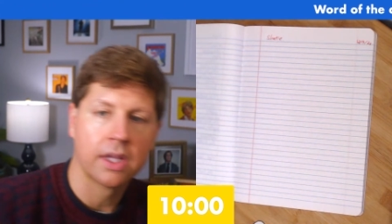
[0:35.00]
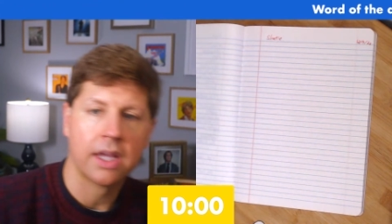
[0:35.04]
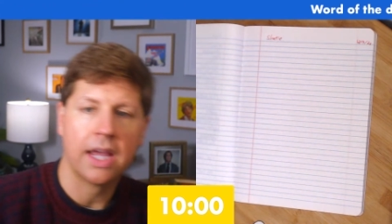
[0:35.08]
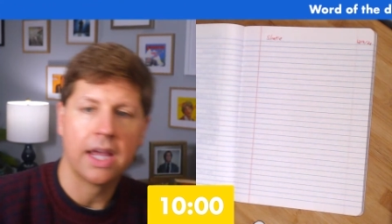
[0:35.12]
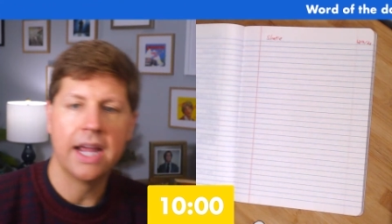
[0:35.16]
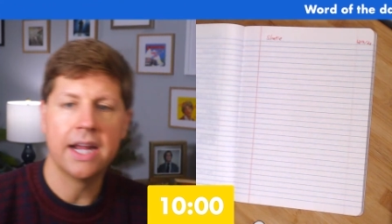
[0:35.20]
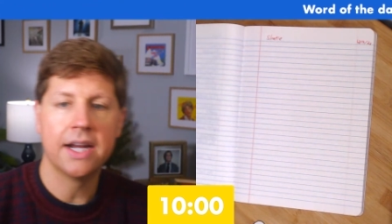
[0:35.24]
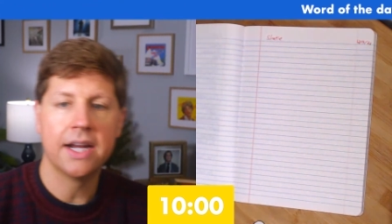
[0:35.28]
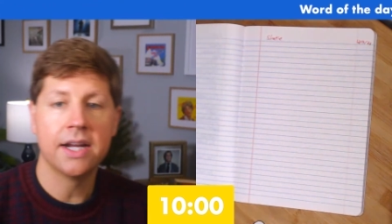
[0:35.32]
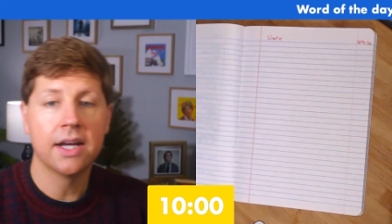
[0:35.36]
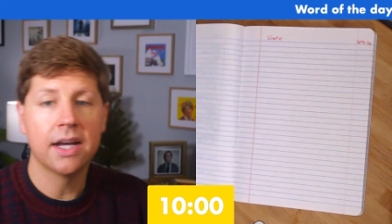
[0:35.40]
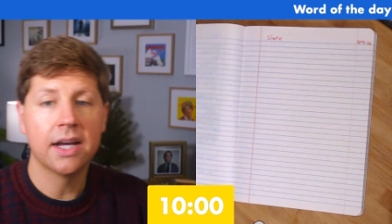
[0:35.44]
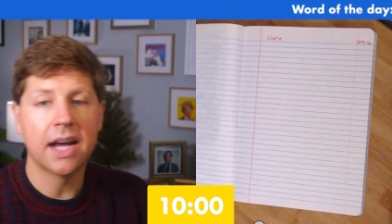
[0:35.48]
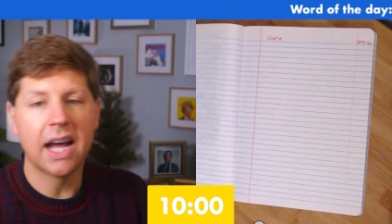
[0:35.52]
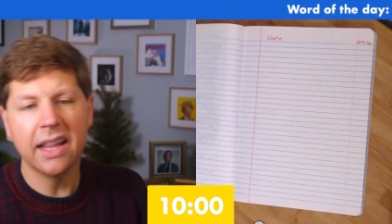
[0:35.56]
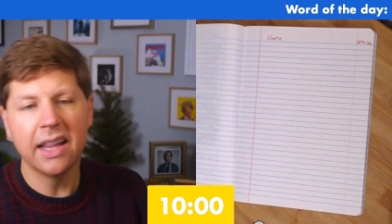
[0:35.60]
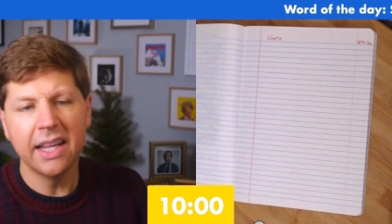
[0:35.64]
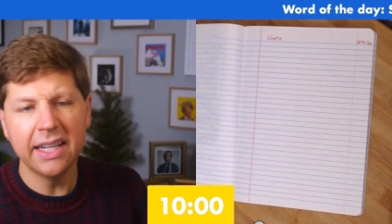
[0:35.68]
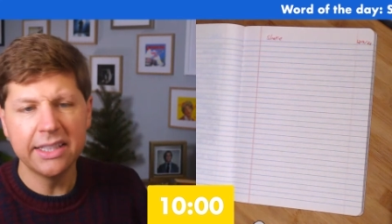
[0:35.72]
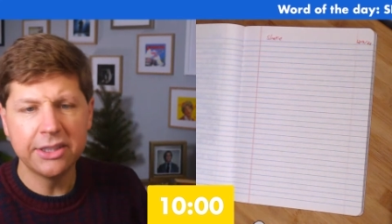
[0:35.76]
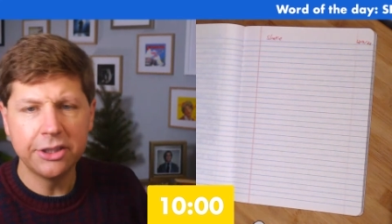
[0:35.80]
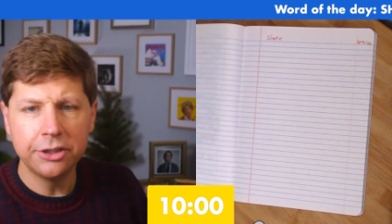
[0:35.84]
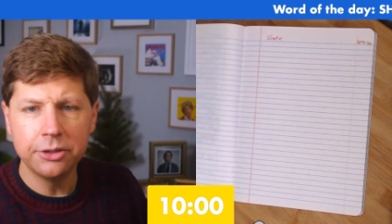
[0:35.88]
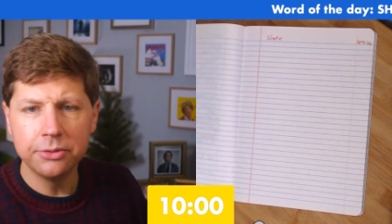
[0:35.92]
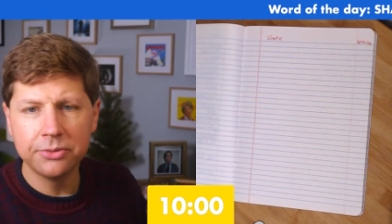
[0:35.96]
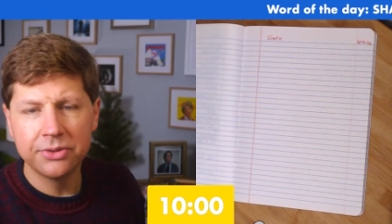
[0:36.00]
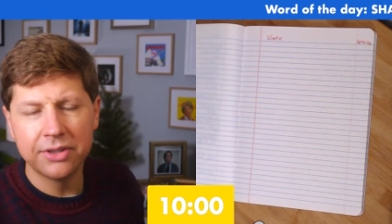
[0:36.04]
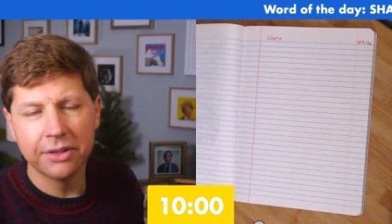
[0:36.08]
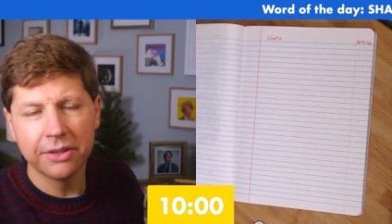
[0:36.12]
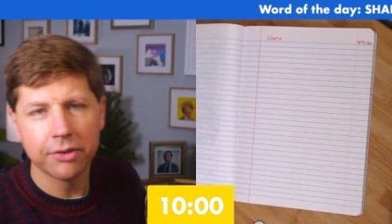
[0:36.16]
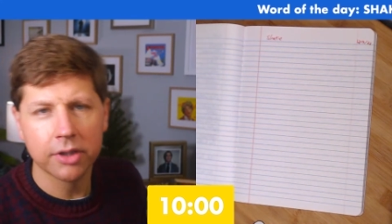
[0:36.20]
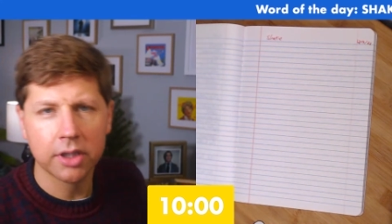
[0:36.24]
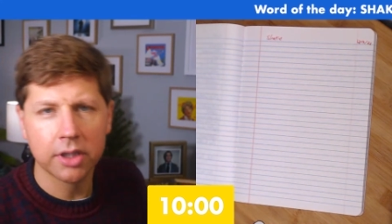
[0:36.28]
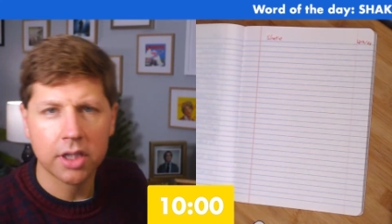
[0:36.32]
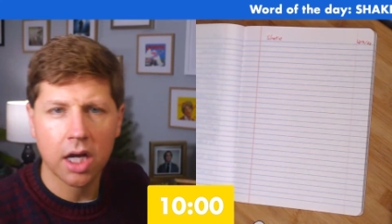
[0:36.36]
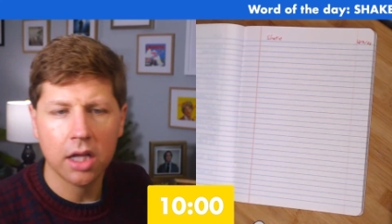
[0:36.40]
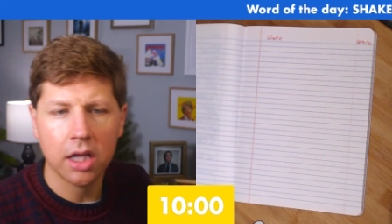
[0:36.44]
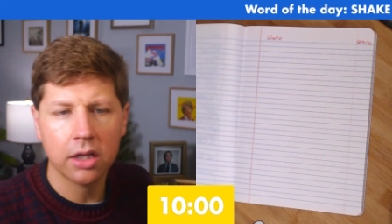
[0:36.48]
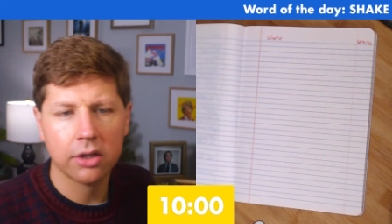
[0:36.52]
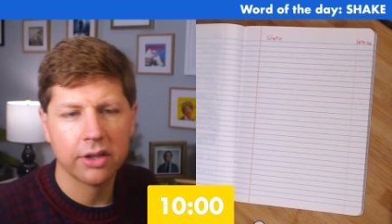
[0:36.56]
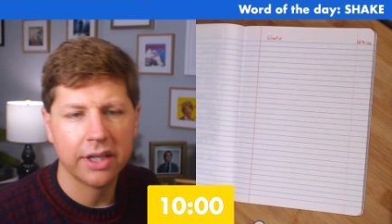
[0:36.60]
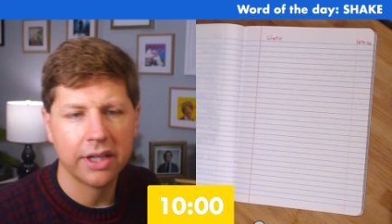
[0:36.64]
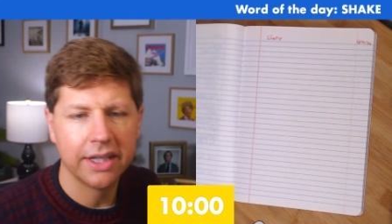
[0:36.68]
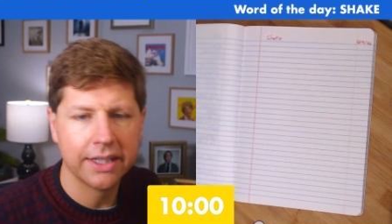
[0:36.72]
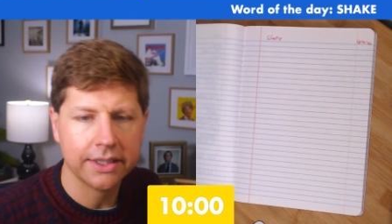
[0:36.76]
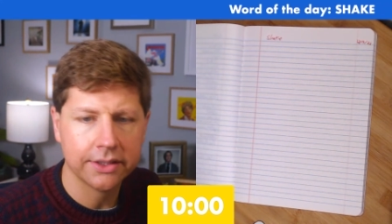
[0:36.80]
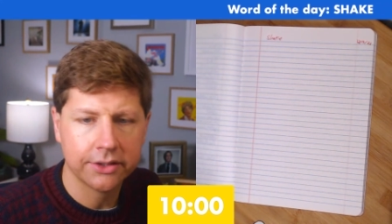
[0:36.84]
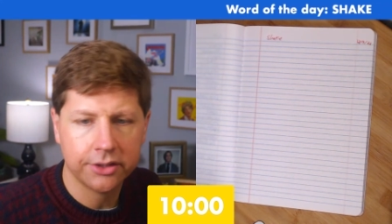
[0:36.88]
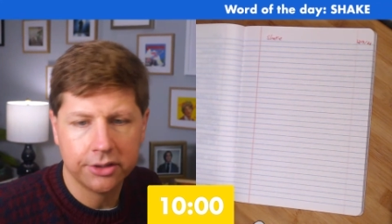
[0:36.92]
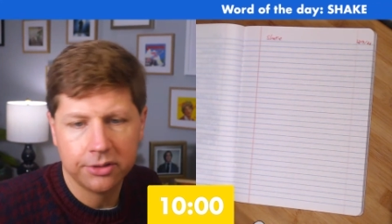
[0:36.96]
And I like to use different color
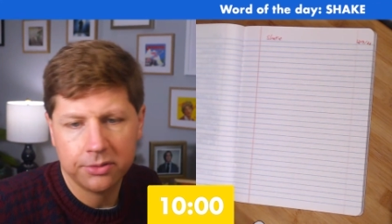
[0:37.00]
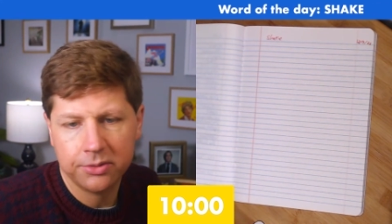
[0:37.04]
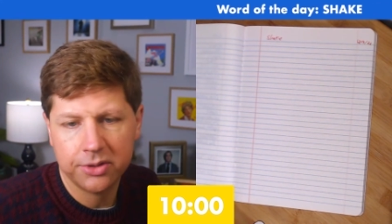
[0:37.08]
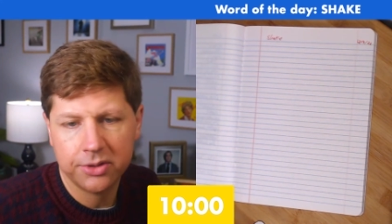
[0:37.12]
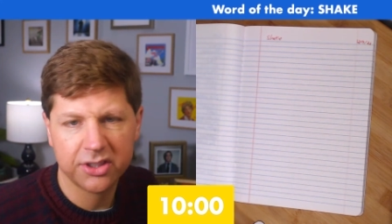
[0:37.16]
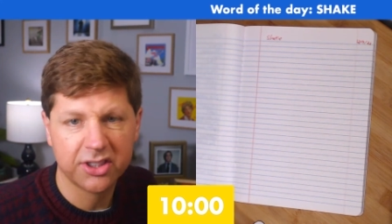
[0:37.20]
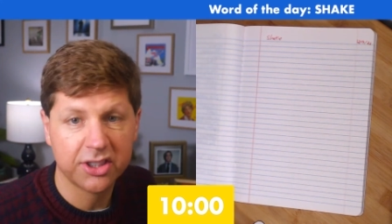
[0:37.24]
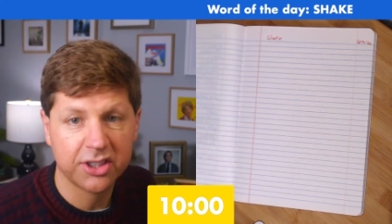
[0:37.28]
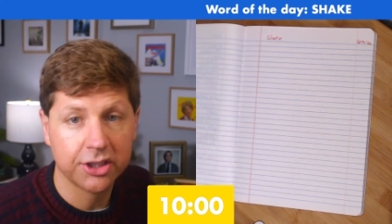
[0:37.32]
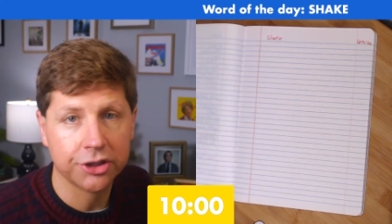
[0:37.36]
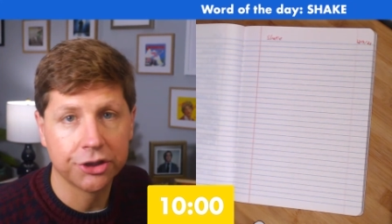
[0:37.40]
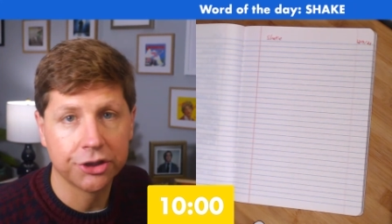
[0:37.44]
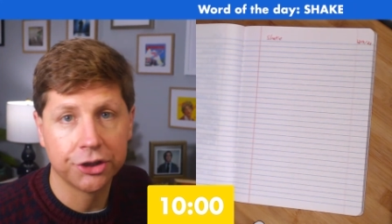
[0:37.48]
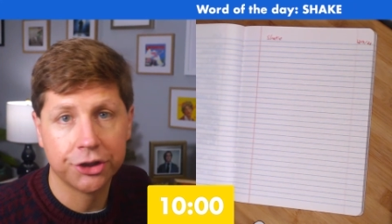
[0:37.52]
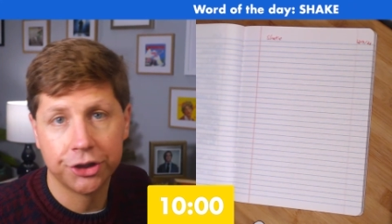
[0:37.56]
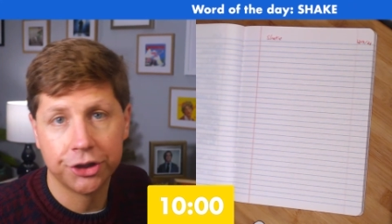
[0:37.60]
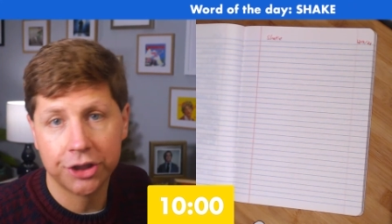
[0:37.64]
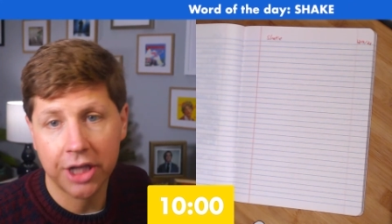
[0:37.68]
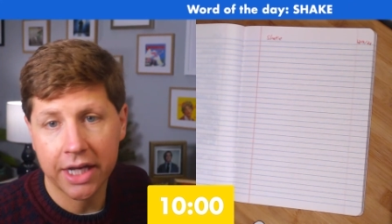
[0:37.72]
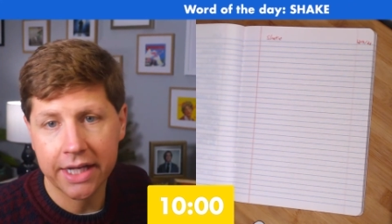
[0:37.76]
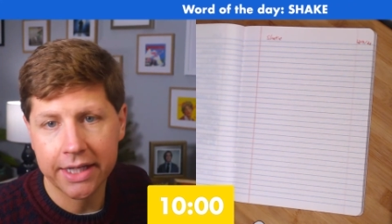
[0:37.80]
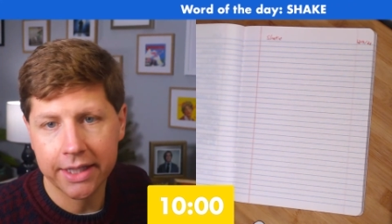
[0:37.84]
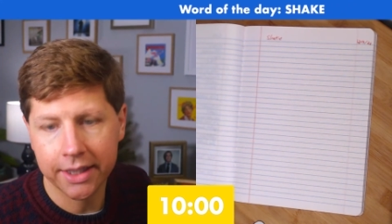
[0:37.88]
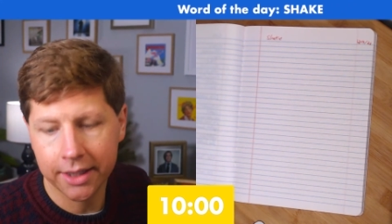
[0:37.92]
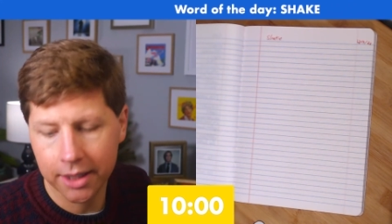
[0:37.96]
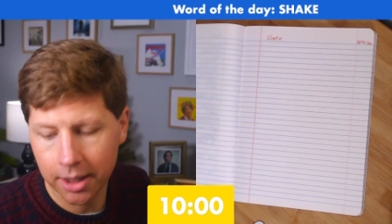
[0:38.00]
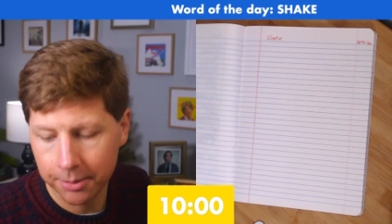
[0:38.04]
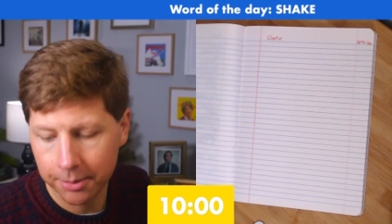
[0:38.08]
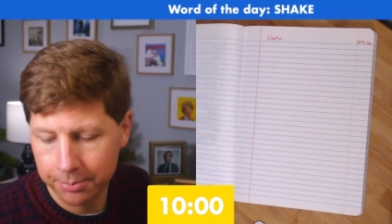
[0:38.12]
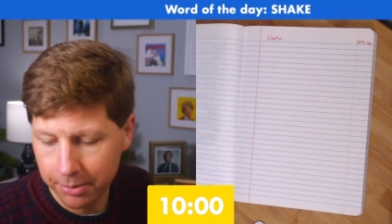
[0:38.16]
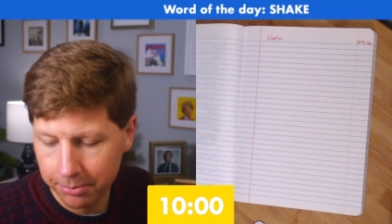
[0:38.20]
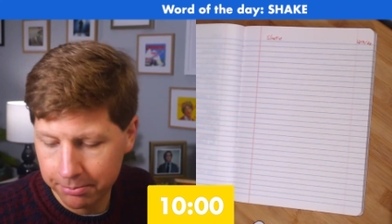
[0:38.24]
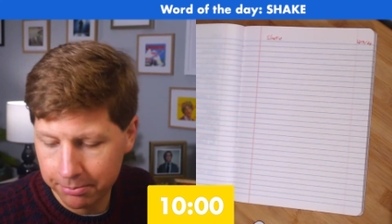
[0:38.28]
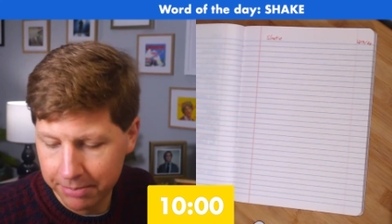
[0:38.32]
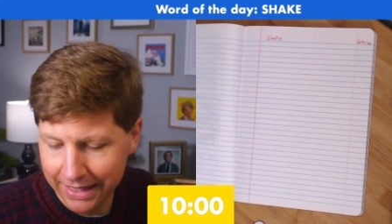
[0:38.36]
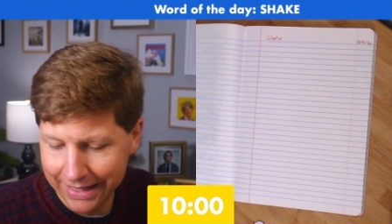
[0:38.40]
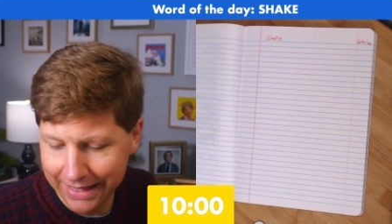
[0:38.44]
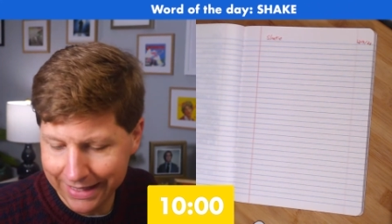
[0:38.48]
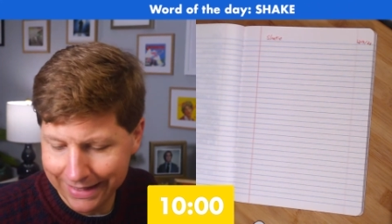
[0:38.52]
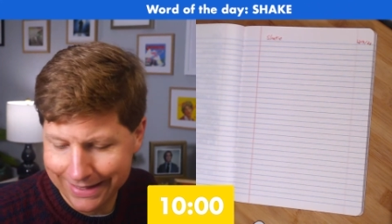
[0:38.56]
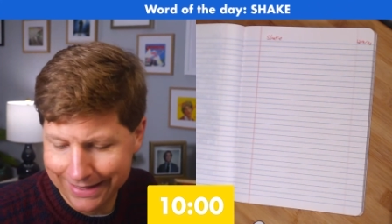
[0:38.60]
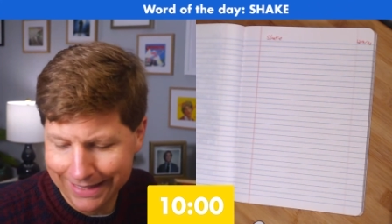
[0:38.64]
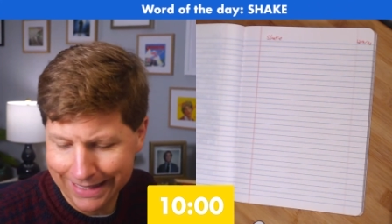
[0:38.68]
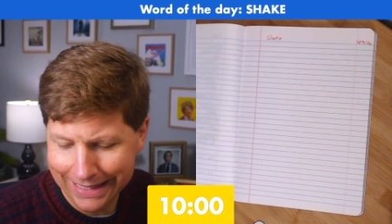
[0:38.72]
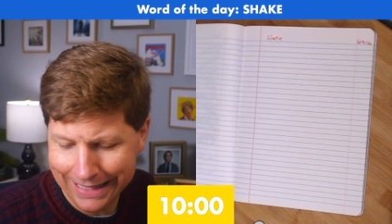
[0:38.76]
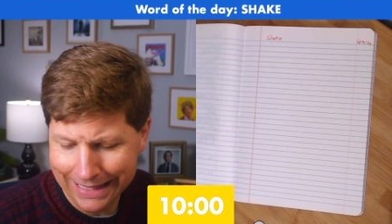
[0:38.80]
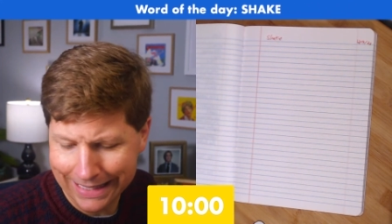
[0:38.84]
ink too, just to shake it up a bit.